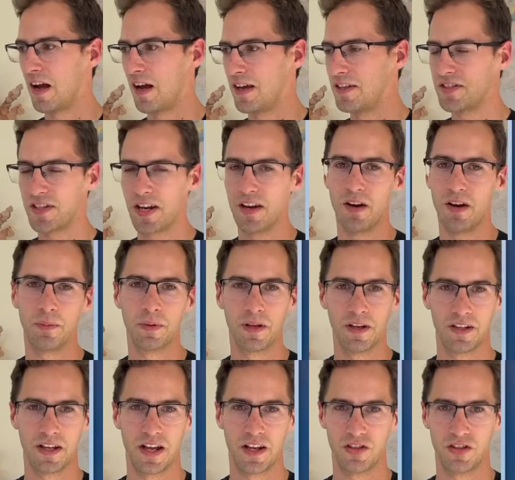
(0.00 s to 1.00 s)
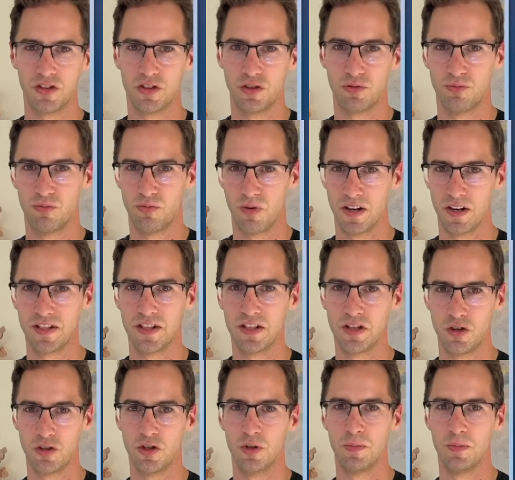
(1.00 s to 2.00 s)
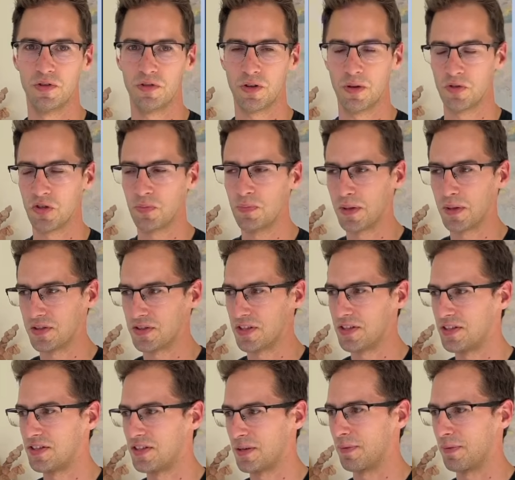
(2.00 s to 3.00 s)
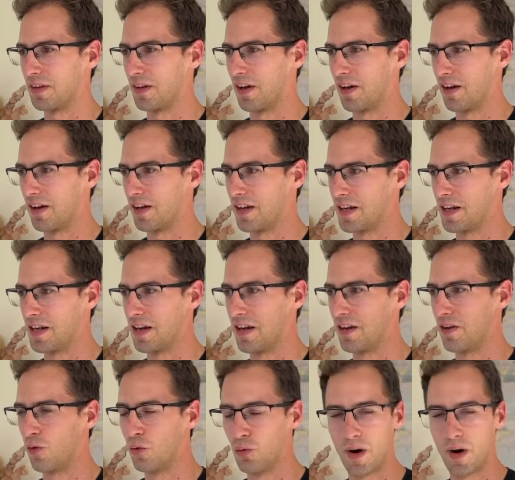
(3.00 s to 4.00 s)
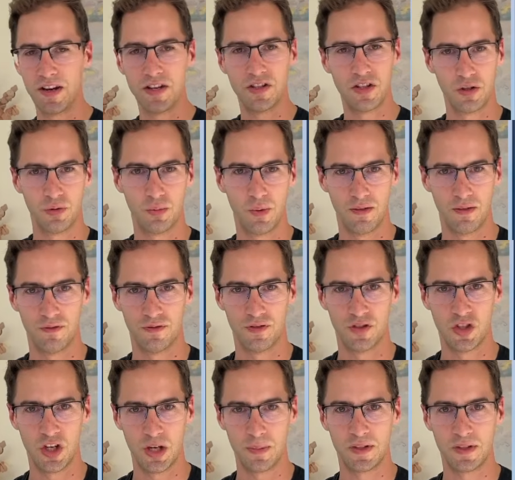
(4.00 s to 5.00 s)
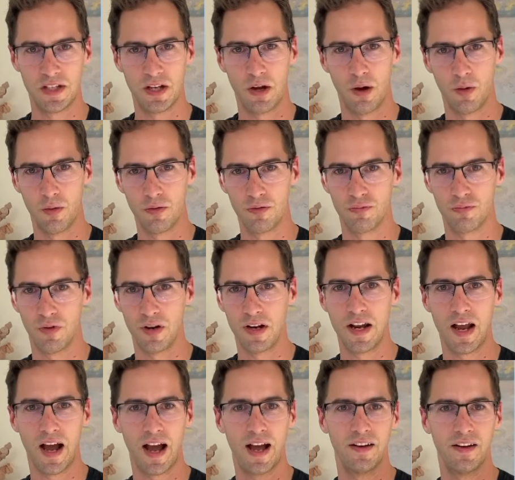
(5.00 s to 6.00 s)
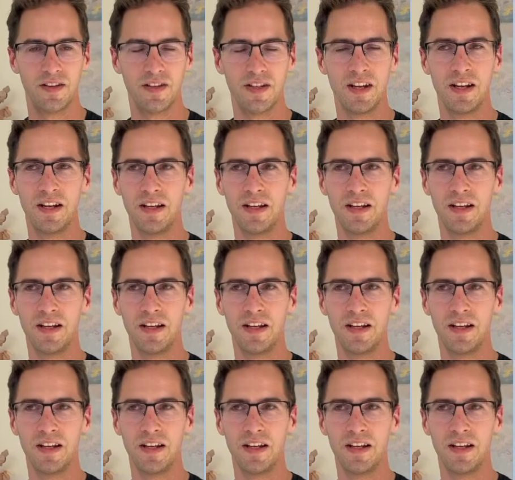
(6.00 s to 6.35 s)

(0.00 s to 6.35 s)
Instead, I'm going to get it to just write a YouTube description because this is something that I already do with GPT-03 and